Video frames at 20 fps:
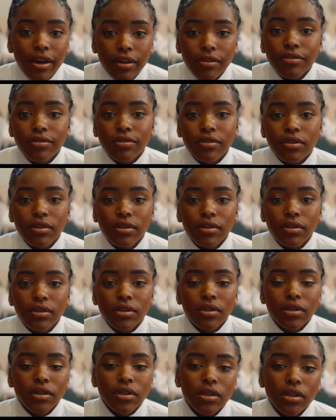life.
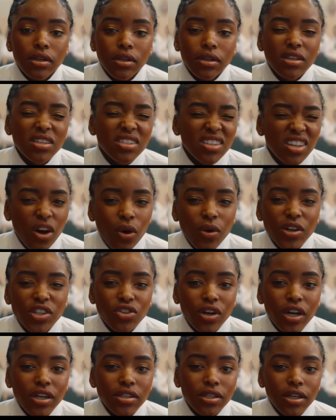Because they
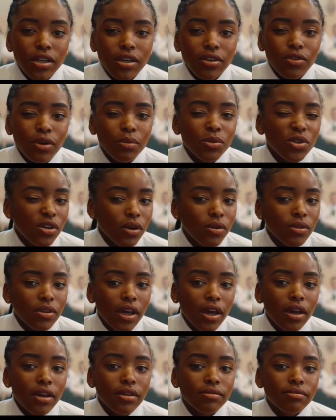always try and take it from you,
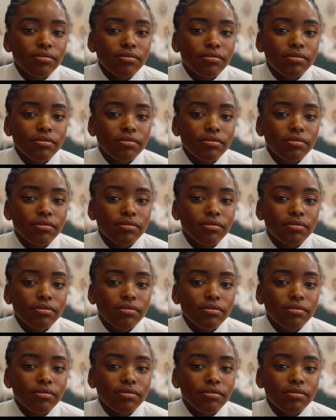don't they?